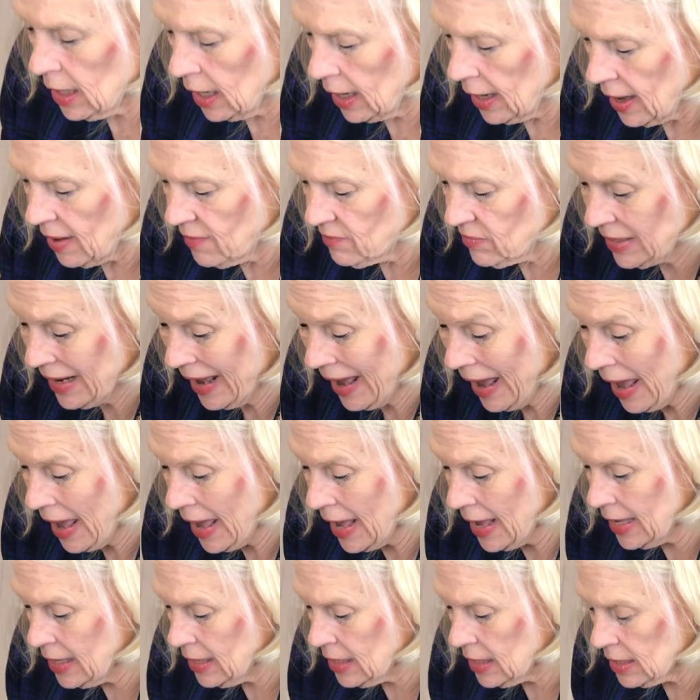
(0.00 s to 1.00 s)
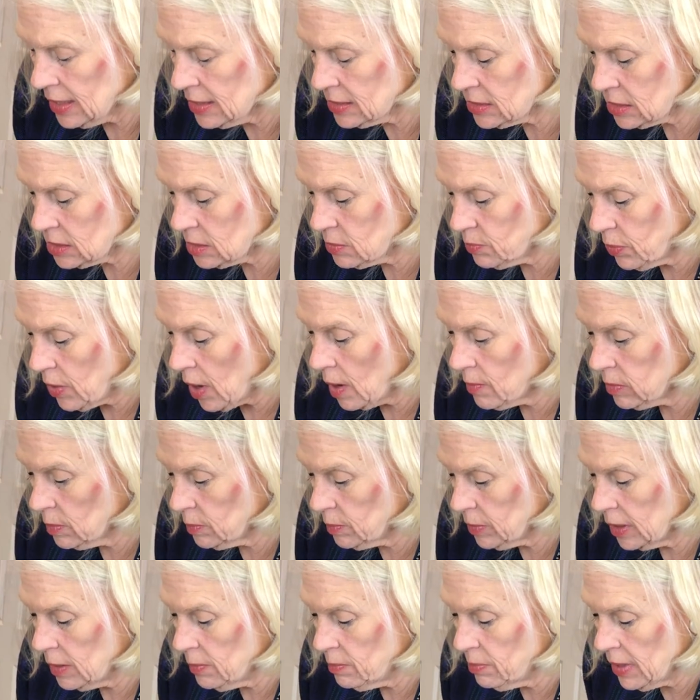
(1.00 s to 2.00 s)
I have an egg. It's
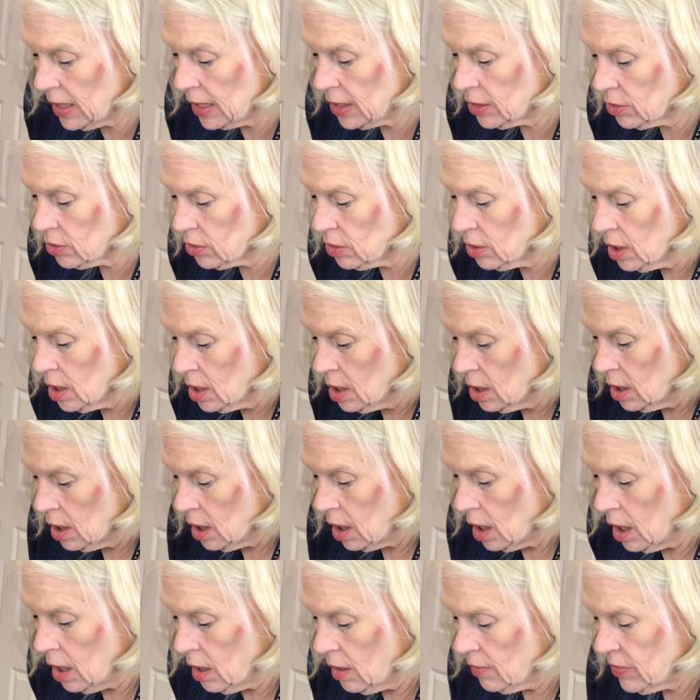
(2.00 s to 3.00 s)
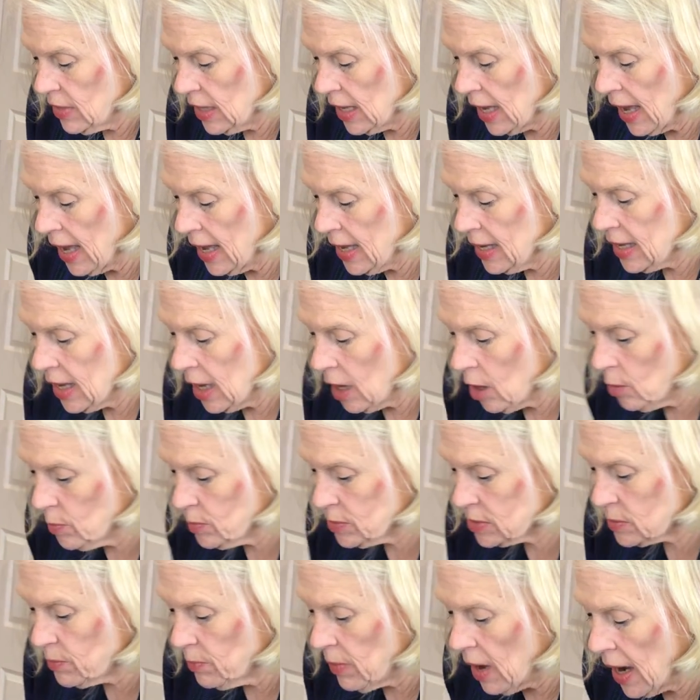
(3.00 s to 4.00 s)
probably better. The egg
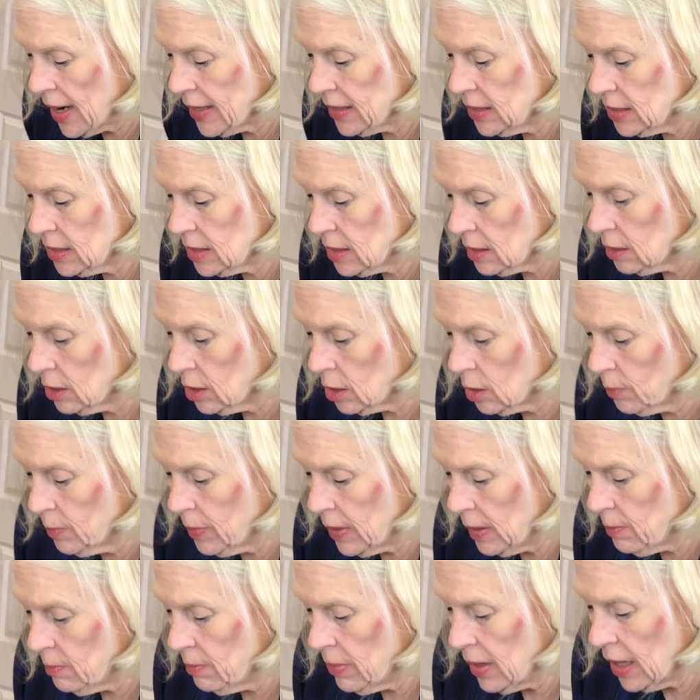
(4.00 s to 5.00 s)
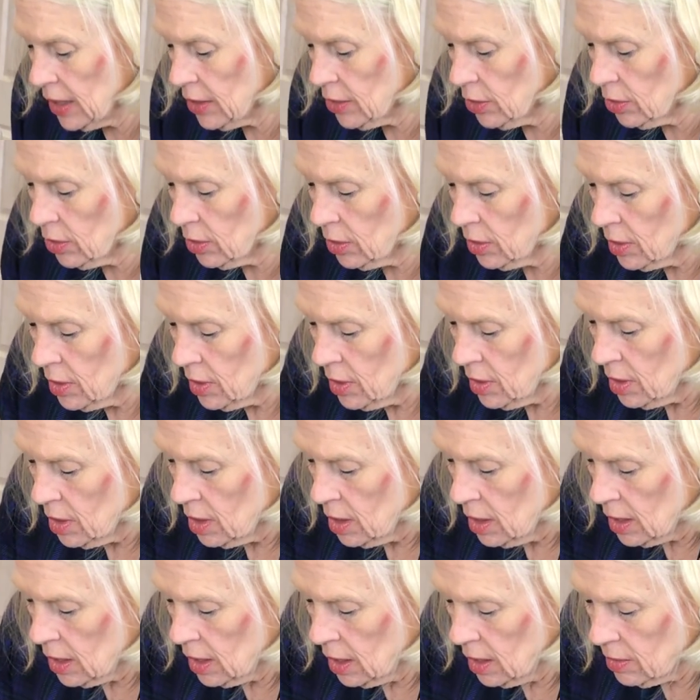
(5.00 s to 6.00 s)
helps bind it a little bit better.
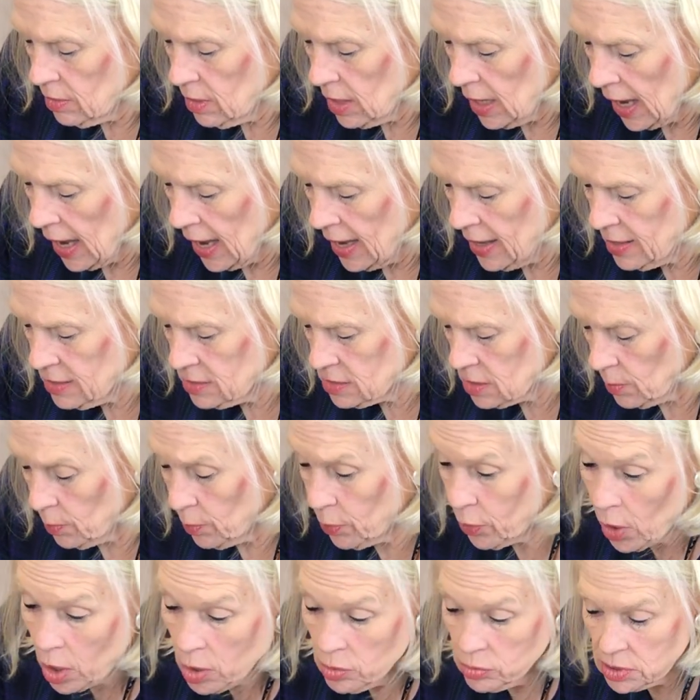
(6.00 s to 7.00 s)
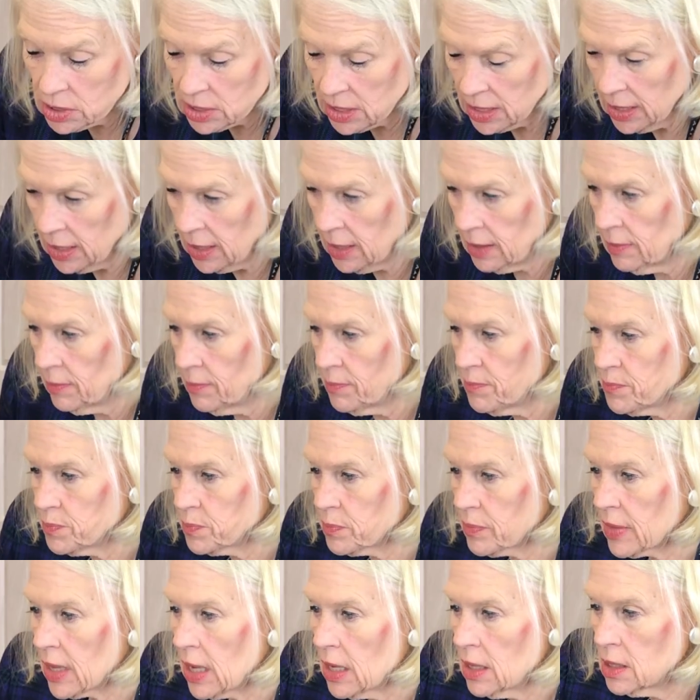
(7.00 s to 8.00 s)
The egg is a protein.
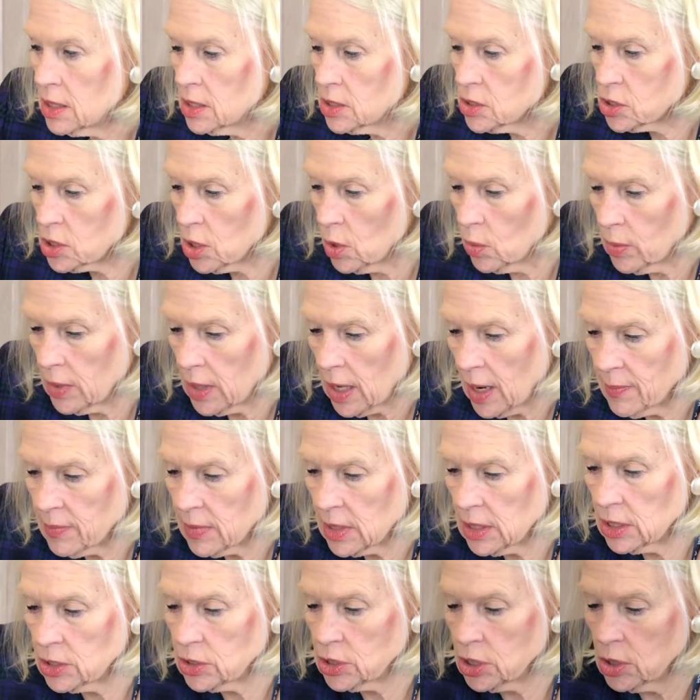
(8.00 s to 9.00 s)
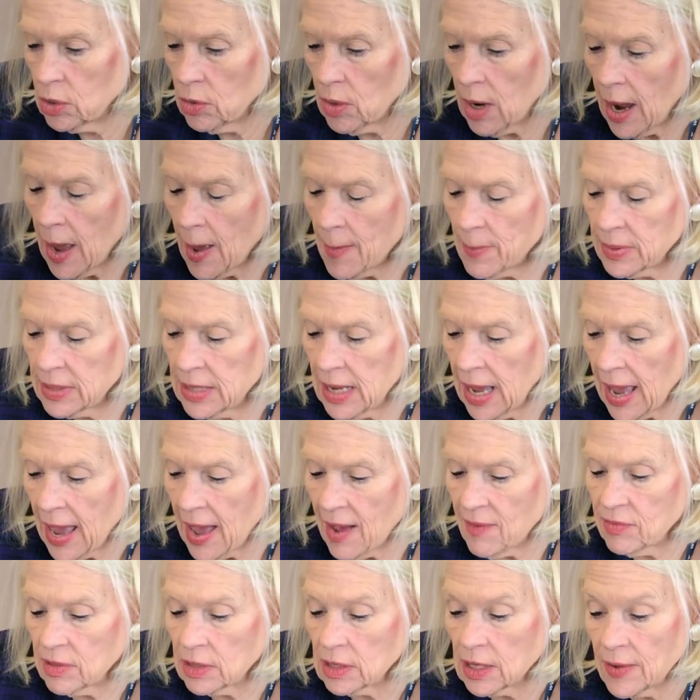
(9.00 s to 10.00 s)
So what I'm going to do, I happen to
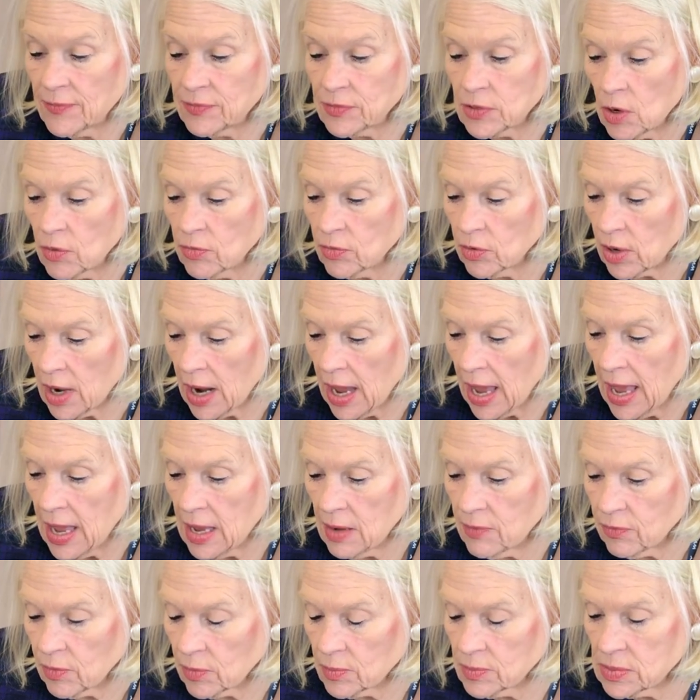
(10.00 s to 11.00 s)
have a leftover egg